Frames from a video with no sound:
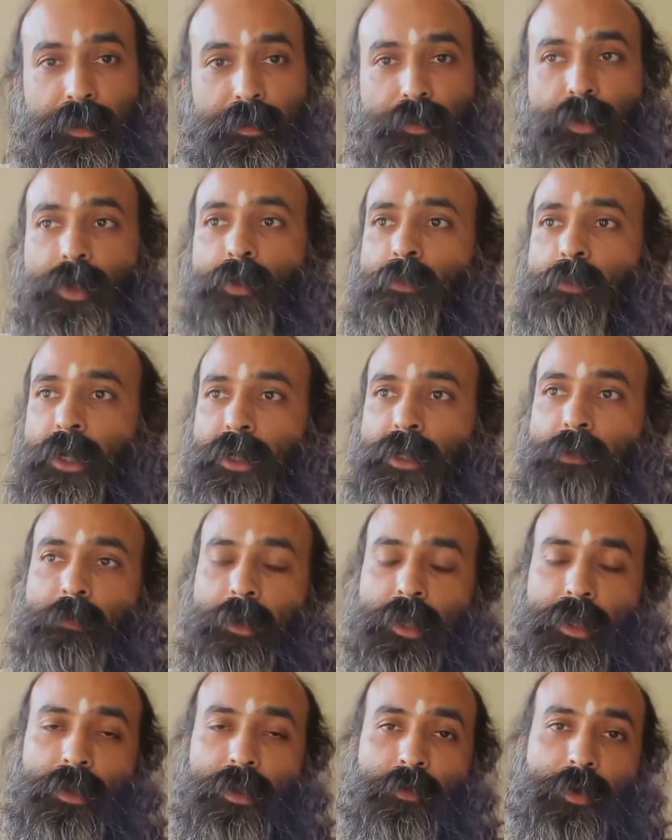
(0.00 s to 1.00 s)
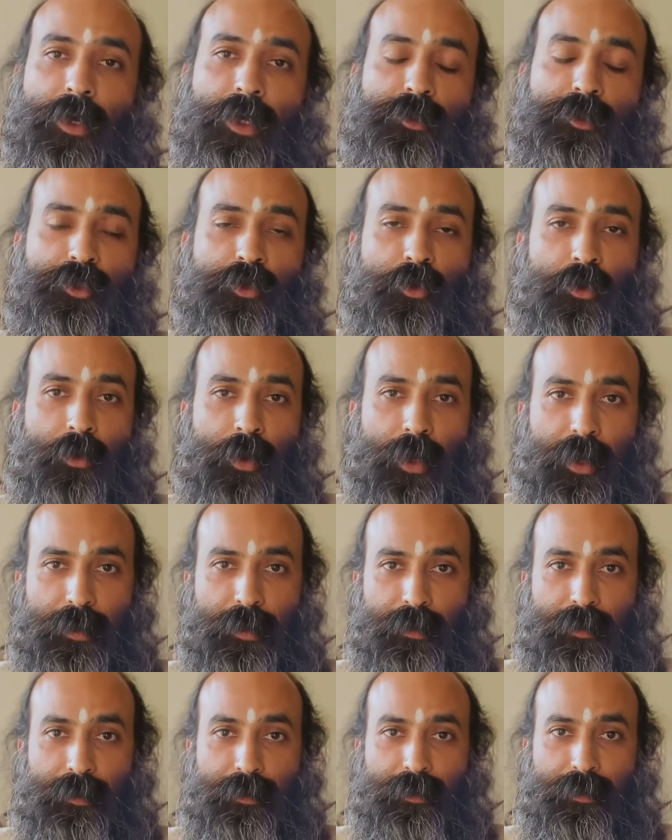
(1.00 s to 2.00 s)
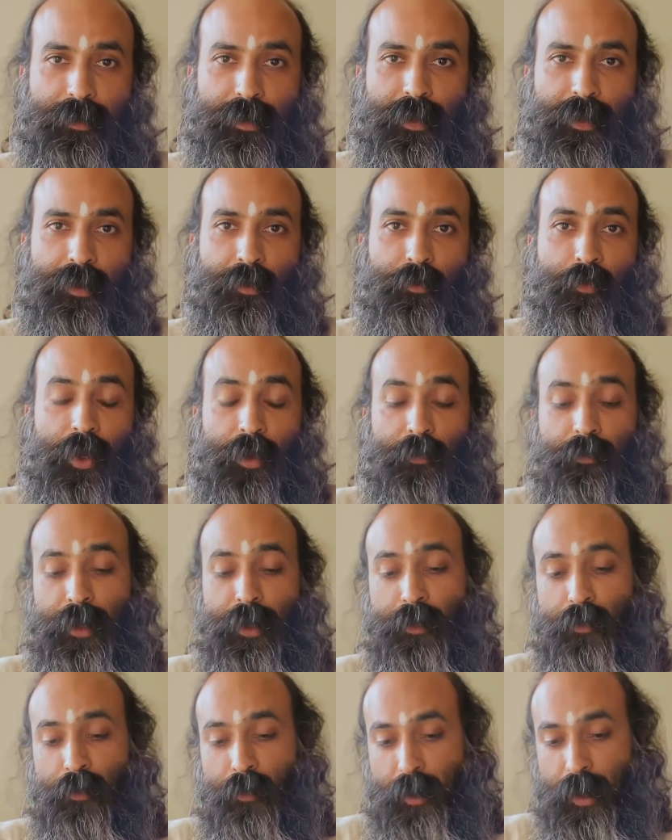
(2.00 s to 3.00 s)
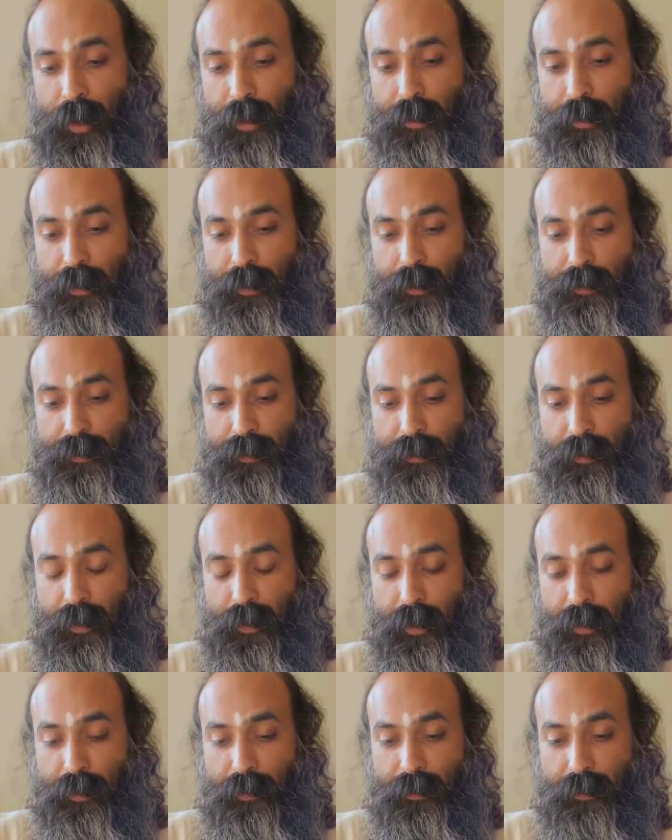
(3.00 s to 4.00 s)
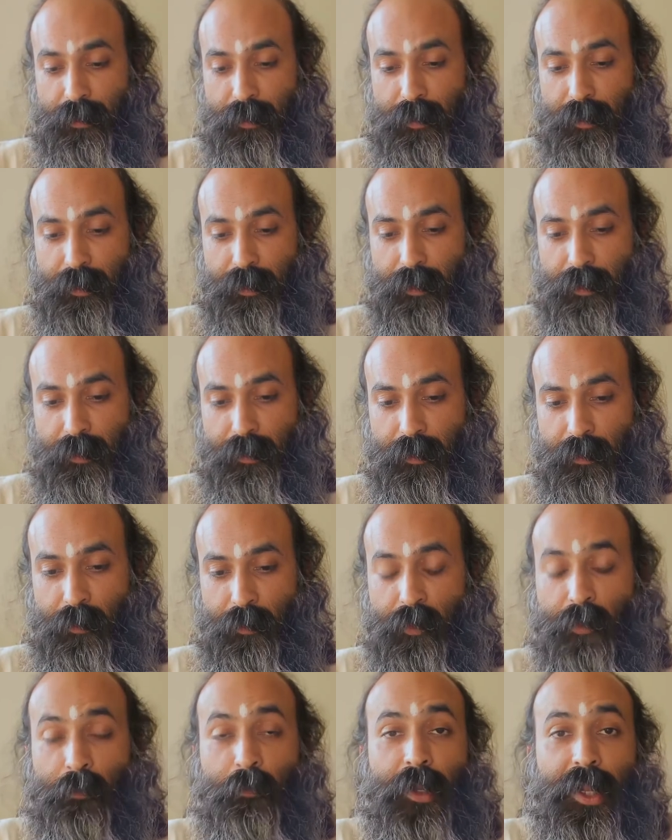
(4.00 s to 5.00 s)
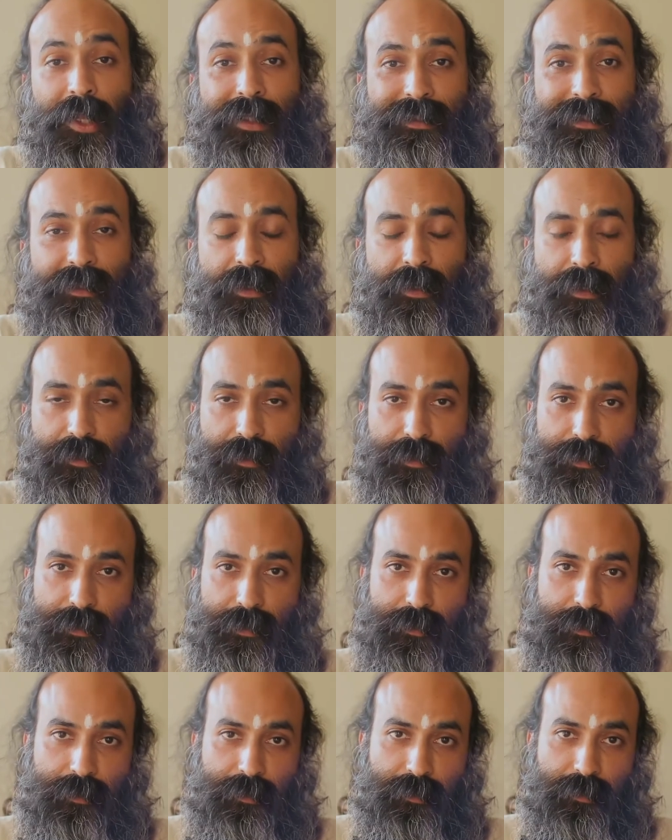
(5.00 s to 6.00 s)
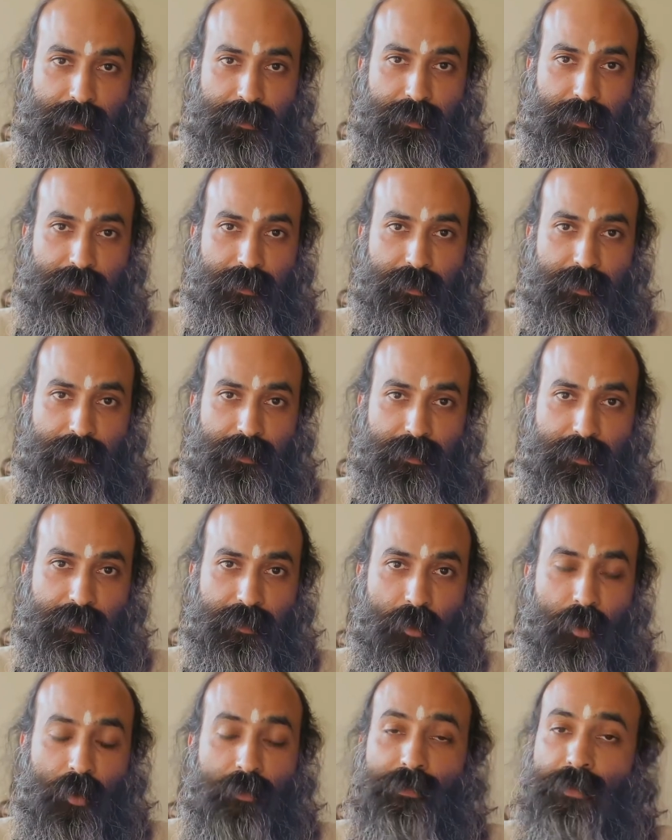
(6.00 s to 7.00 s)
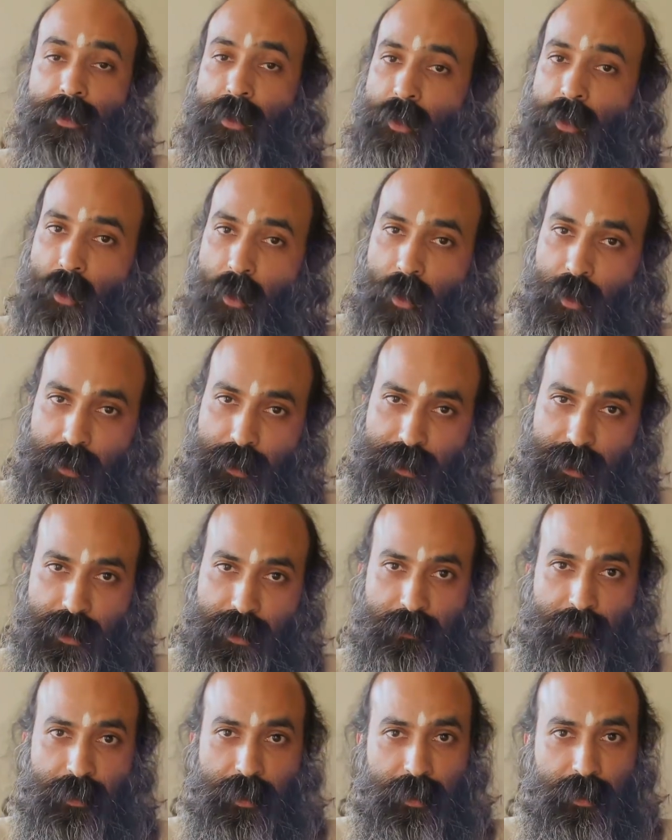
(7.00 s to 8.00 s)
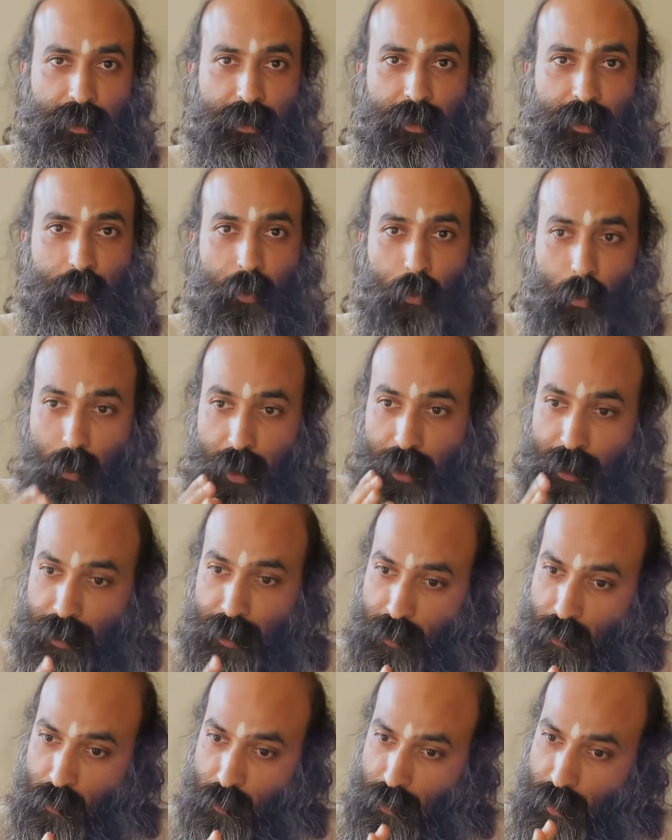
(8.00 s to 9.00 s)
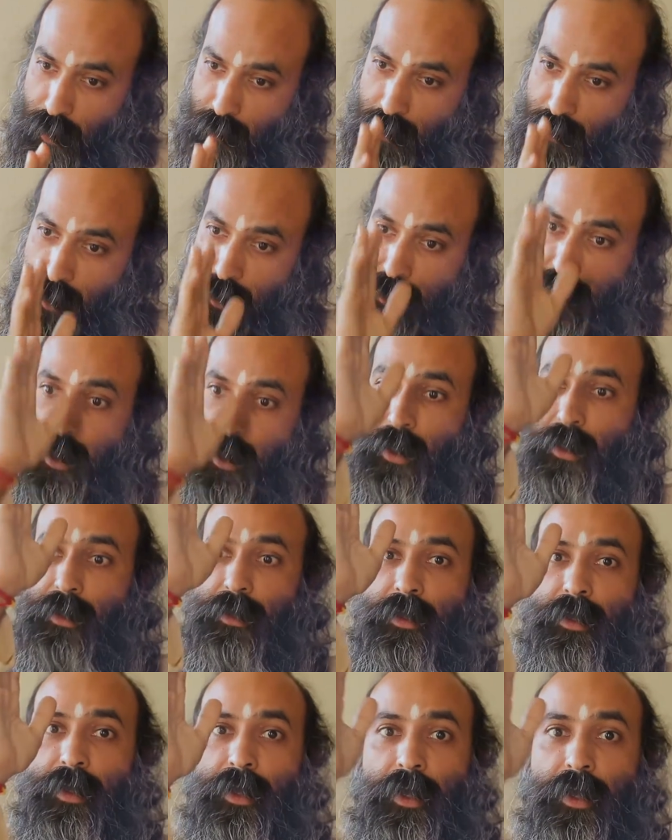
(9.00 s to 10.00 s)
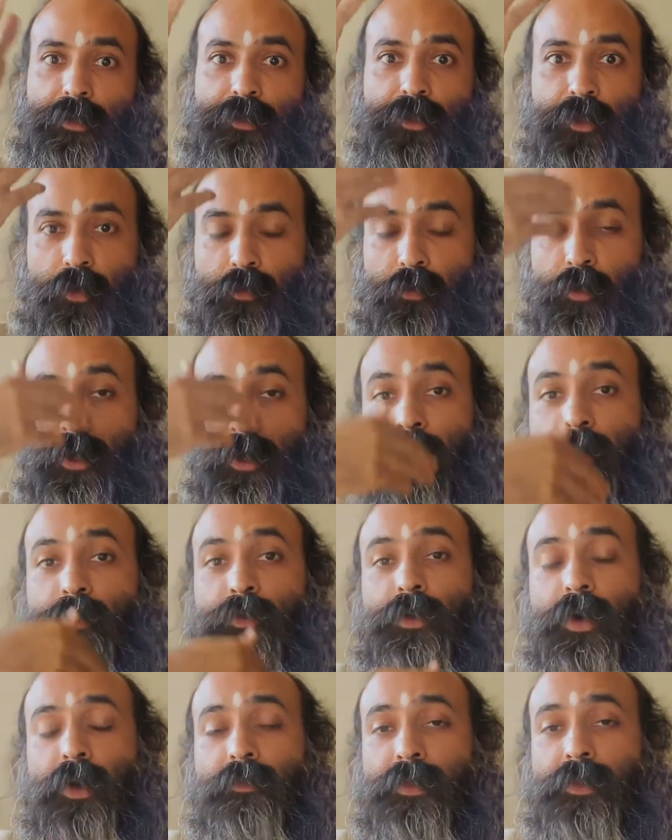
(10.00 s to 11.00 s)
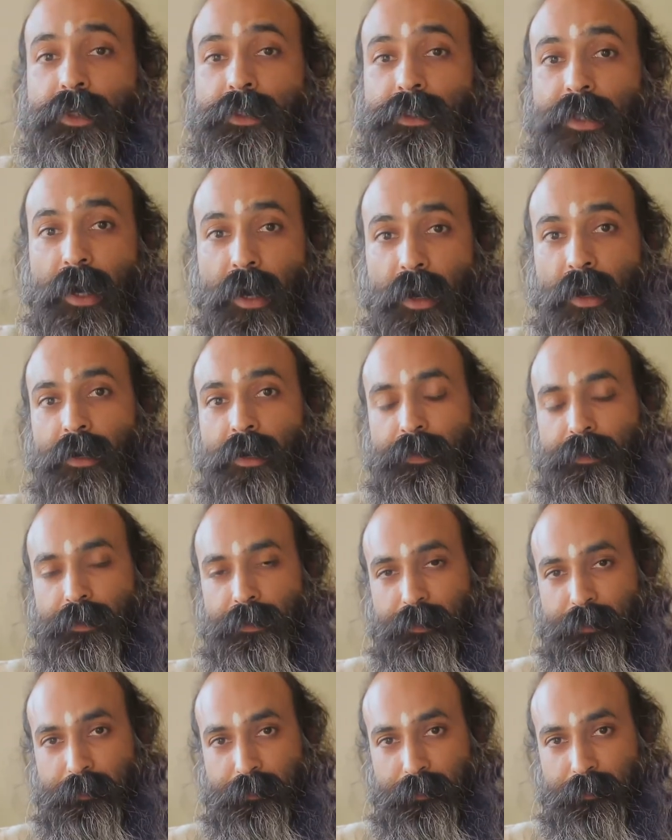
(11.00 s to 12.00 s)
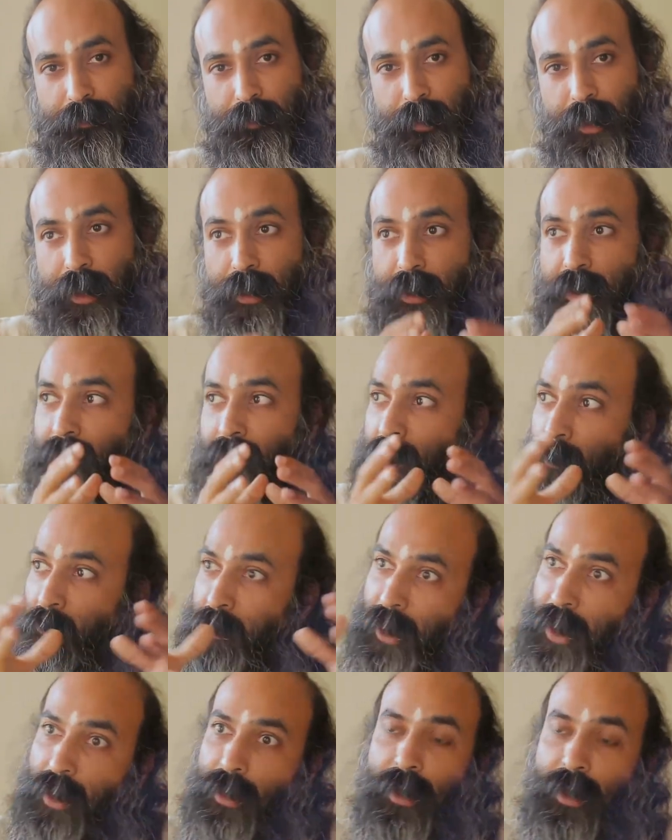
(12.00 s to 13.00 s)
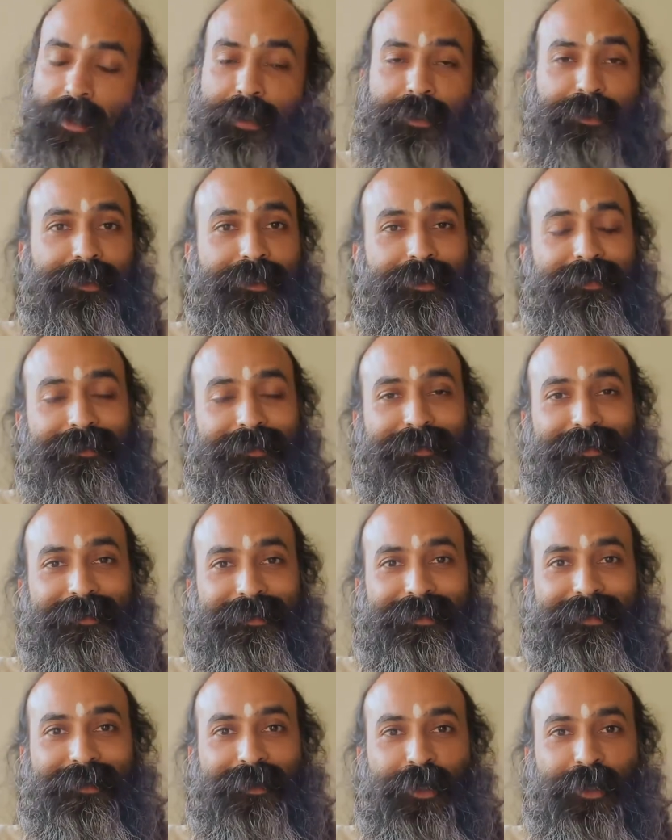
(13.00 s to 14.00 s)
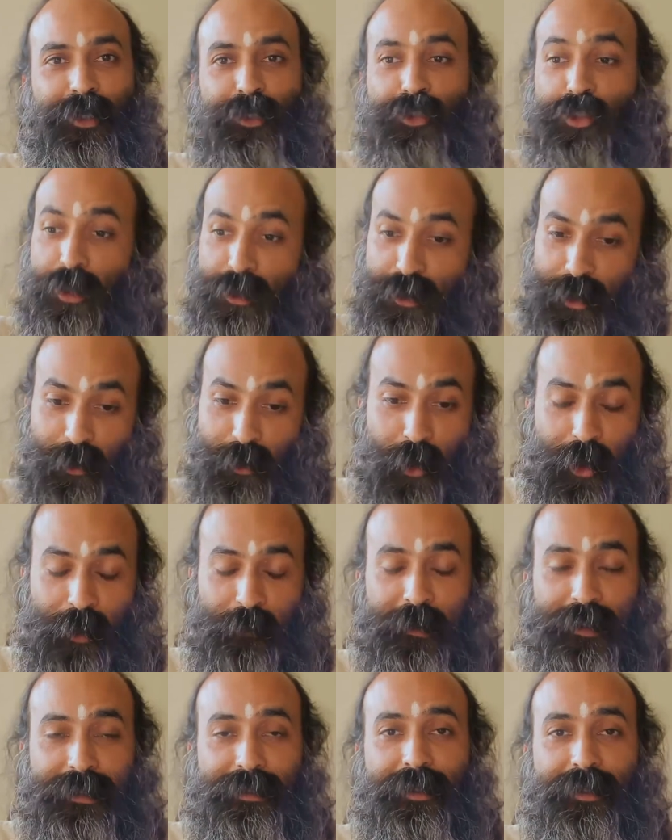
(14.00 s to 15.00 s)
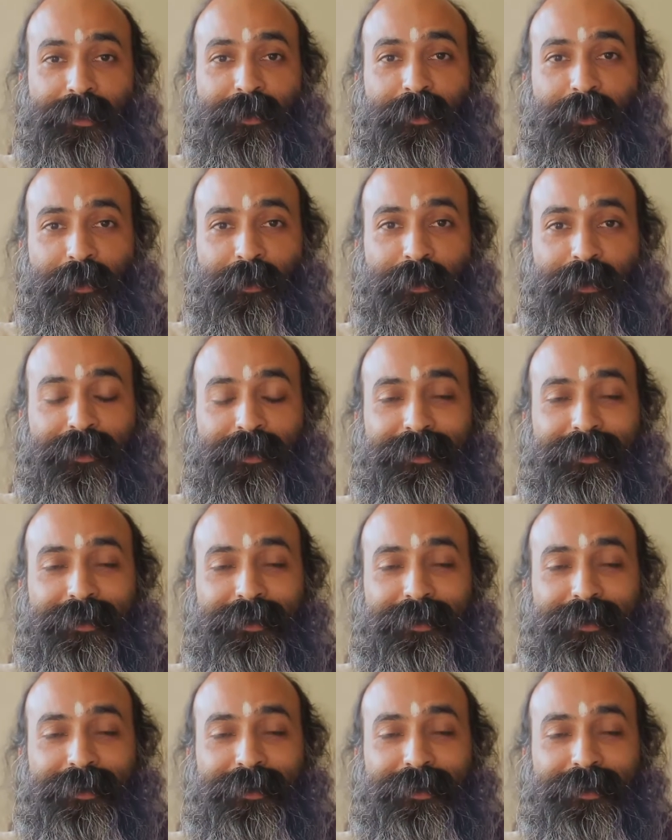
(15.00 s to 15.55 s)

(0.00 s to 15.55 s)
There are multiple ways to look at it. One way to look at it is that the blessings of the Lord Shiva went into Ravana's head instead of going into Ravana's heart. He developed 10 heads. Such an enormous ego.